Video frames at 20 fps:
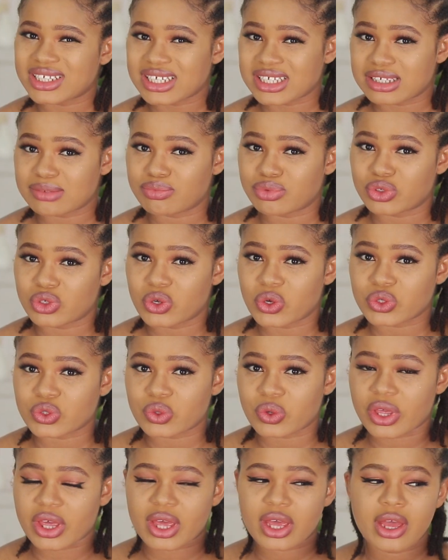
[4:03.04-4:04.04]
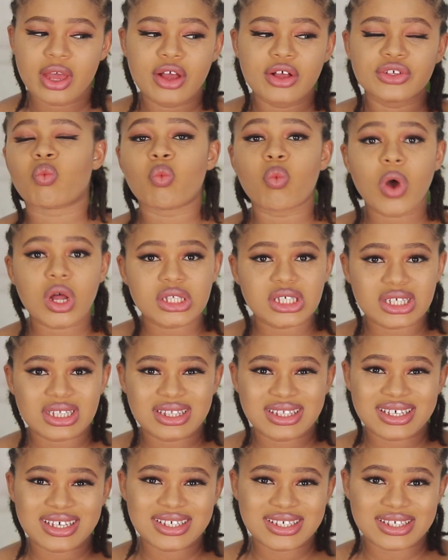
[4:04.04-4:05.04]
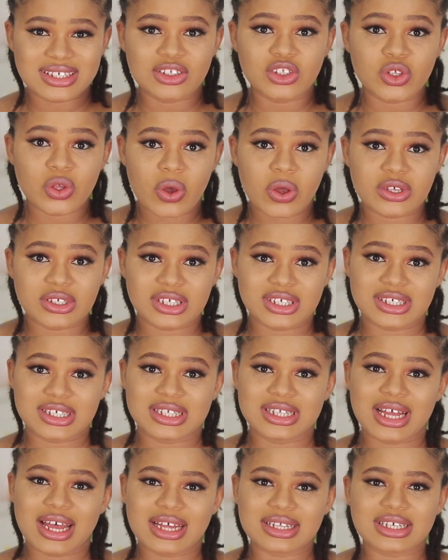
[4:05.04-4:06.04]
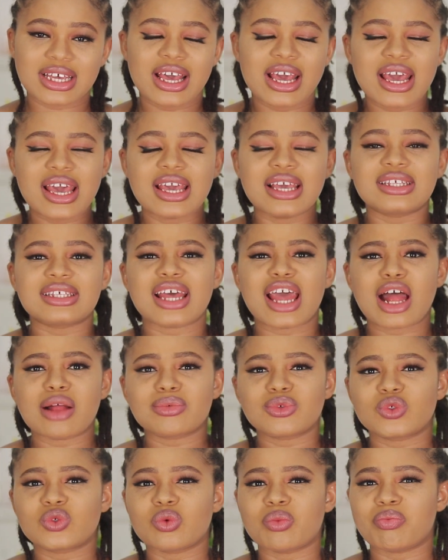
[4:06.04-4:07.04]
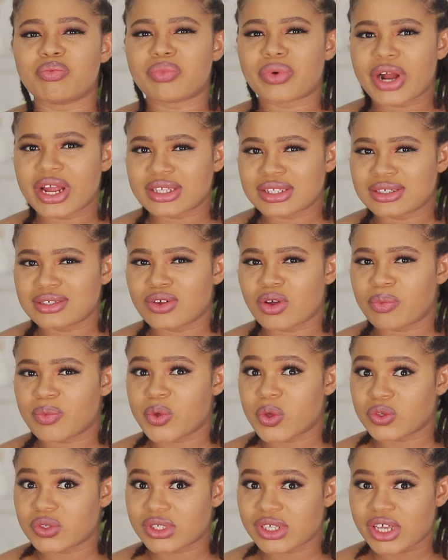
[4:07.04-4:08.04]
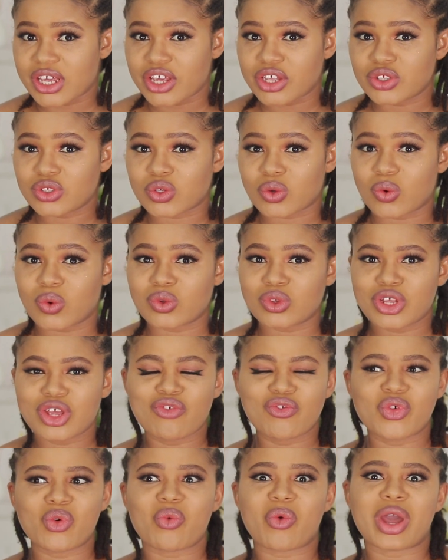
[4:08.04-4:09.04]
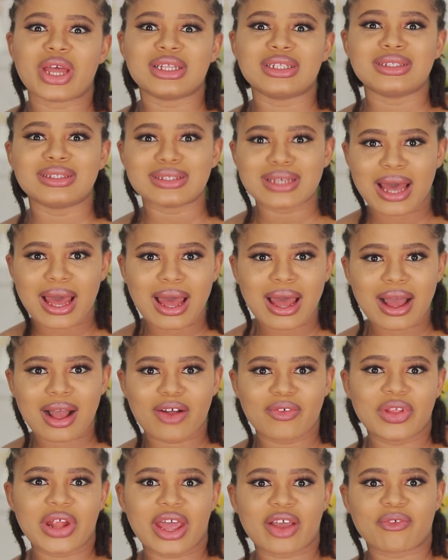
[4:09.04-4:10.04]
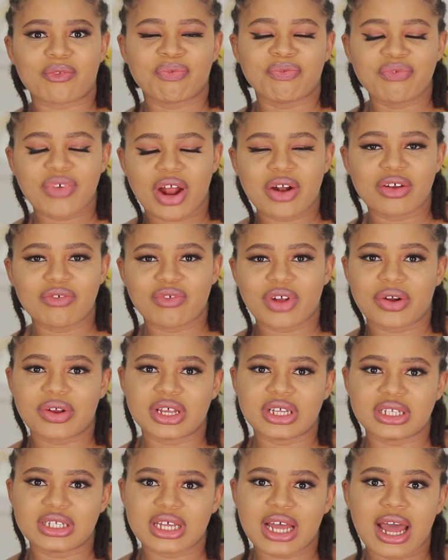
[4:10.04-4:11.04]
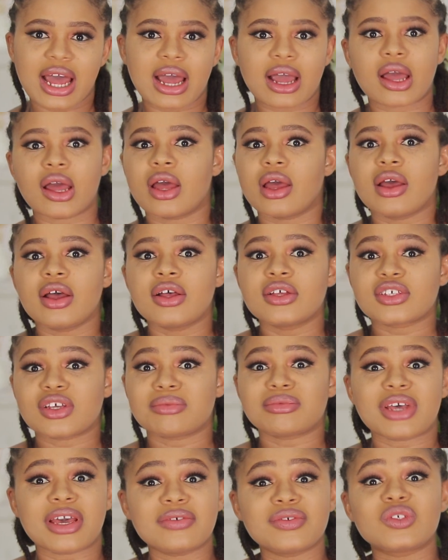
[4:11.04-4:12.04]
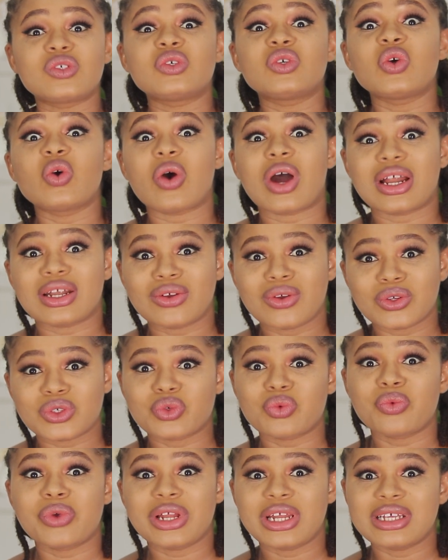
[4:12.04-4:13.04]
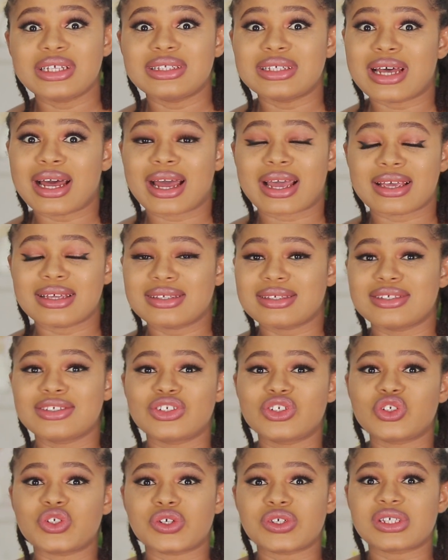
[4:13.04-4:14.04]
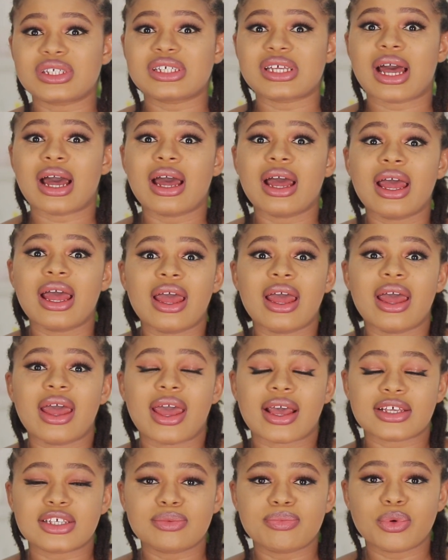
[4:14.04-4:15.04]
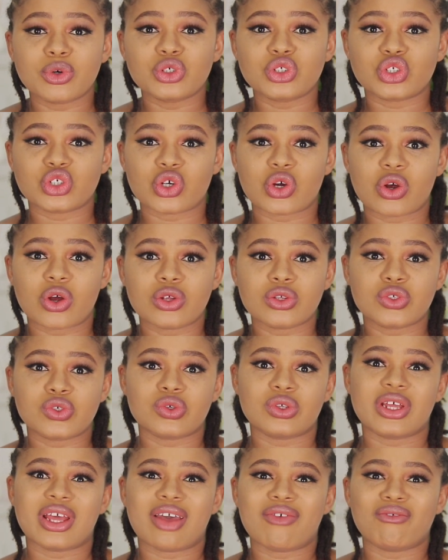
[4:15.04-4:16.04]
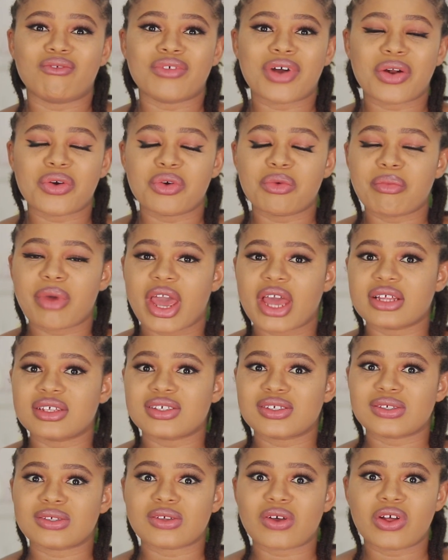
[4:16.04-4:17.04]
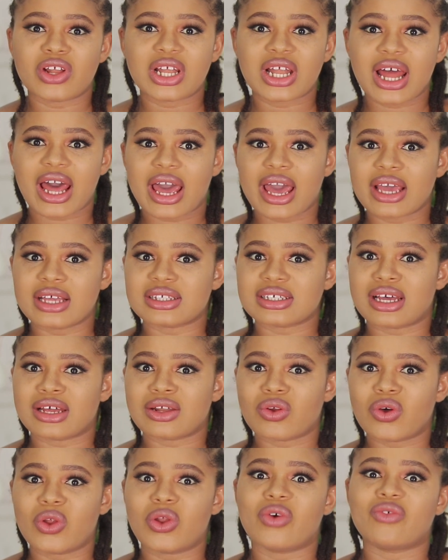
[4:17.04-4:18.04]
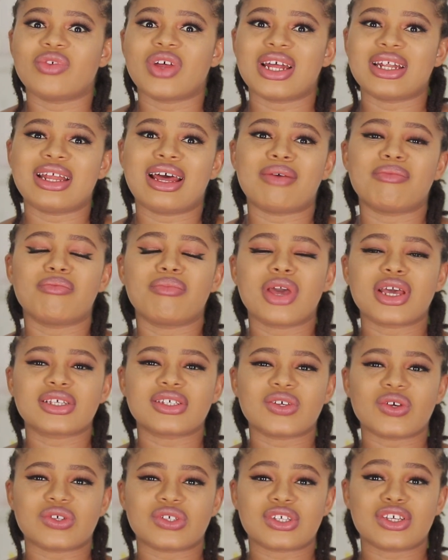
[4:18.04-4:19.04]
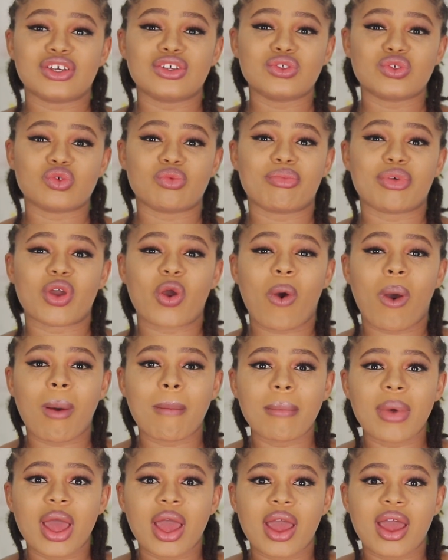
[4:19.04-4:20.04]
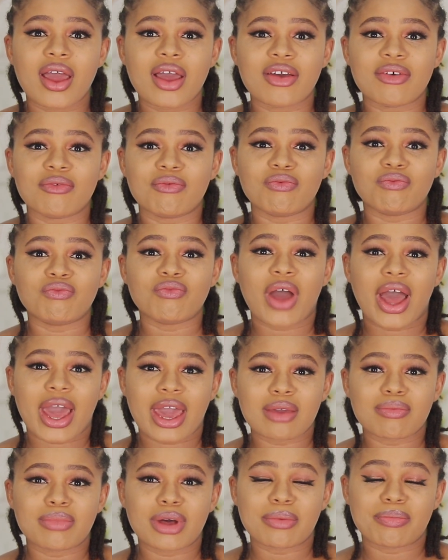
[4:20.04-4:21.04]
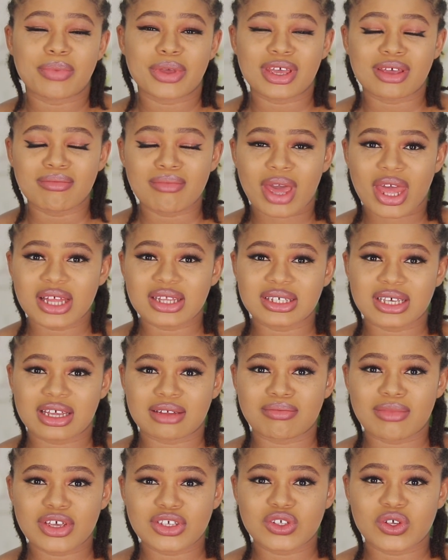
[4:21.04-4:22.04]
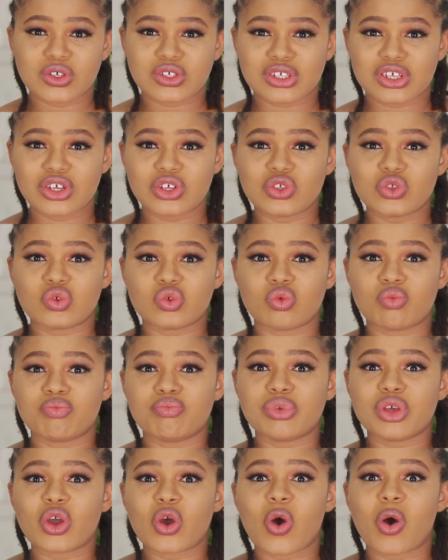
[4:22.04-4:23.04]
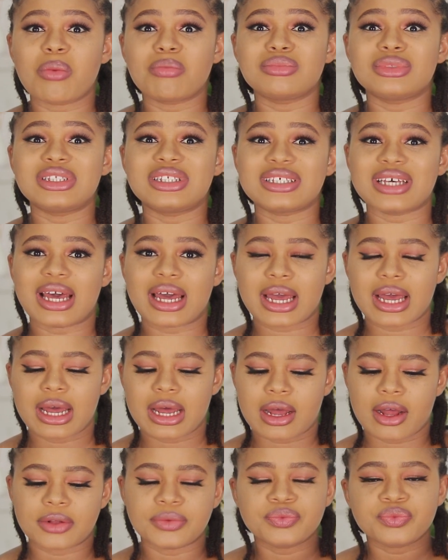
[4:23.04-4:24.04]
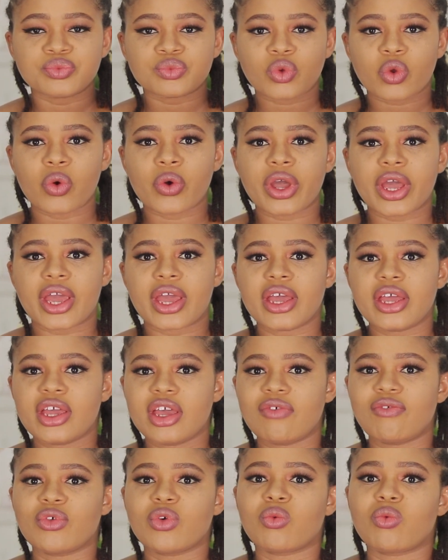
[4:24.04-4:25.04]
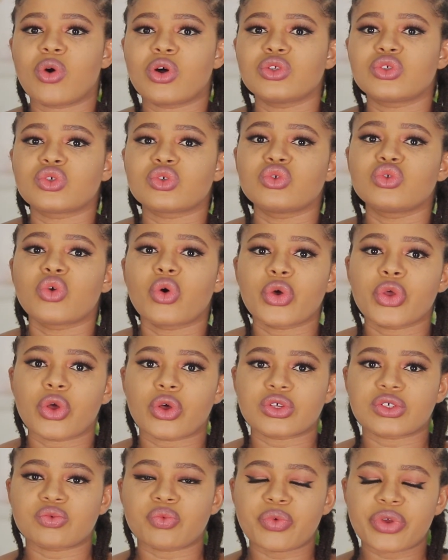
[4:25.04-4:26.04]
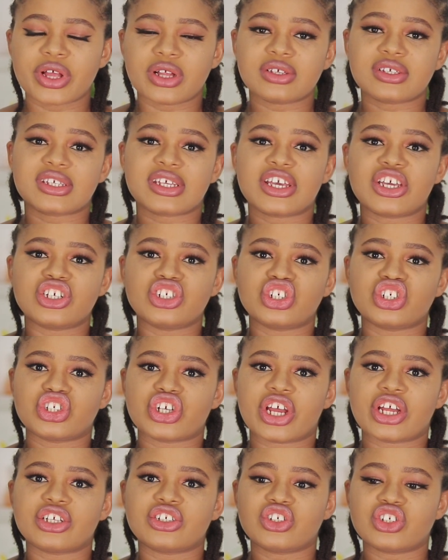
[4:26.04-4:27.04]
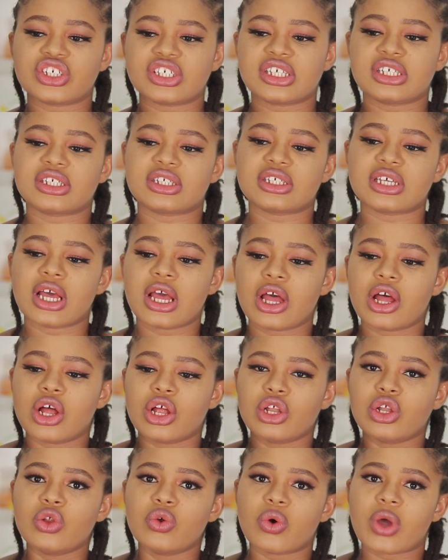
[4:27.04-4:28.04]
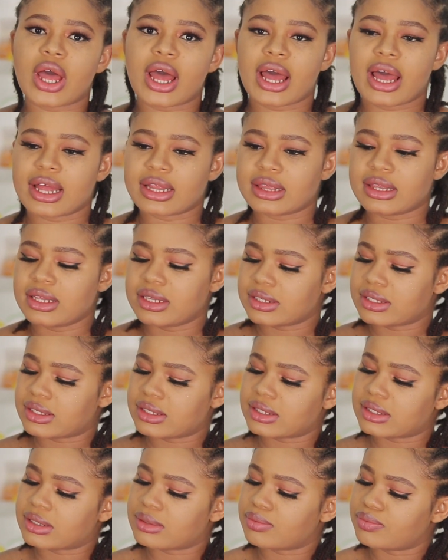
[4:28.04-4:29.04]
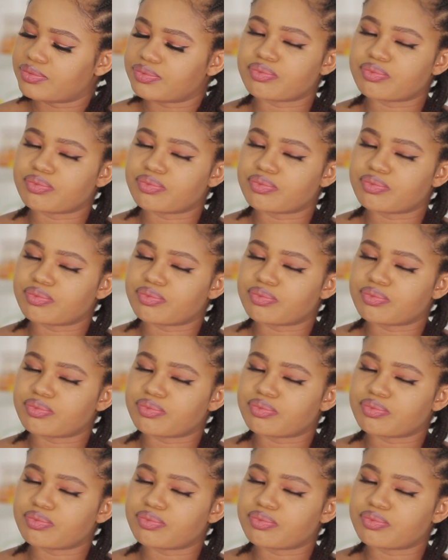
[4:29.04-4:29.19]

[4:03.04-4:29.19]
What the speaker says: this product. Okay, what this does is that it helps to brighten up your skin tone. If you were dark, like very dark, sometimes you are not really dark, it is just exposure to the environment, sunlight and all of that makes your skin to become hyperpigmented, makes your skin to become darker. Okay, if you want to know your real skin shade, just look at this